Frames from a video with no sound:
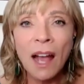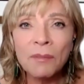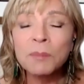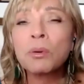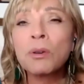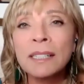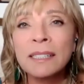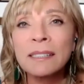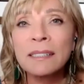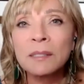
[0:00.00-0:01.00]
have a
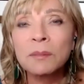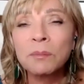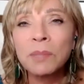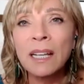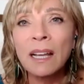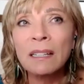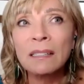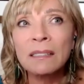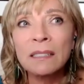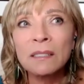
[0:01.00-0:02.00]
presence
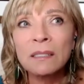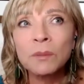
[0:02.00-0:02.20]
because